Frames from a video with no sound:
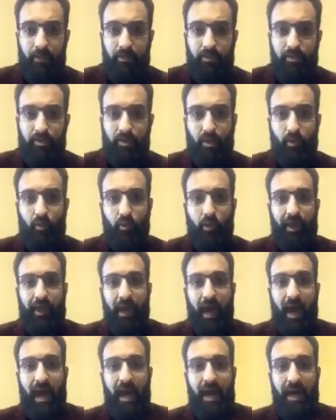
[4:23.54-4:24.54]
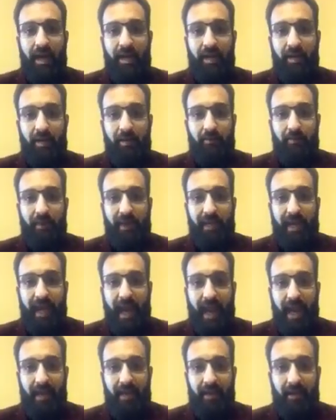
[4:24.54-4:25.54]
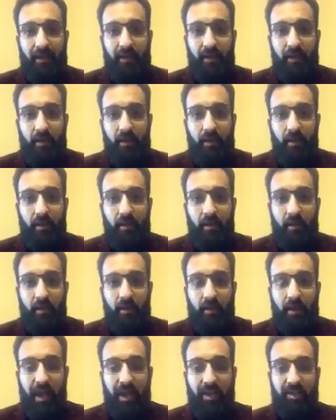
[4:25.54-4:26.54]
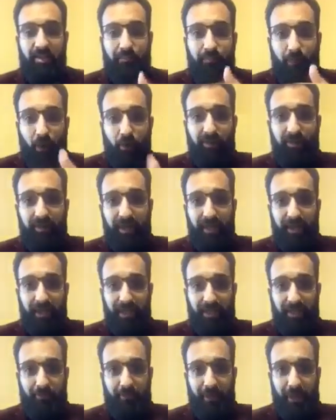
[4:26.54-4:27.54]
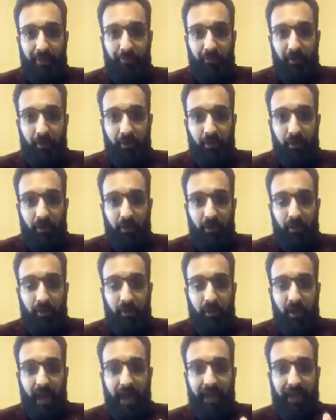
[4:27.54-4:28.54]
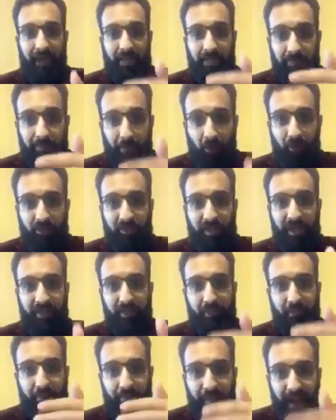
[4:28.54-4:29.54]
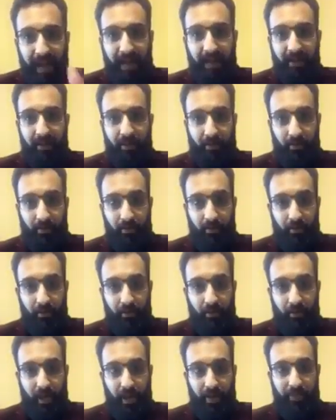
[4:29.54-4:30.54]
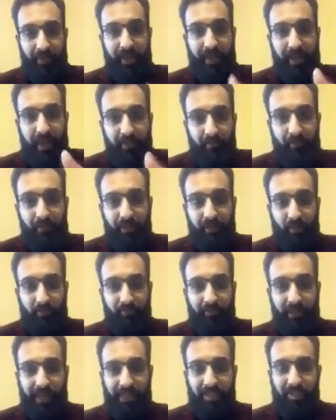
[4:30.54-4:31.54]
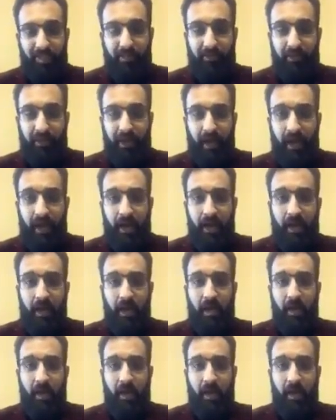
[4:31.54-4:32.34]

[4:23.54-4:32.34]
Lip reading: So when I began exposing these people and exposing the failure in the government of Nigeria,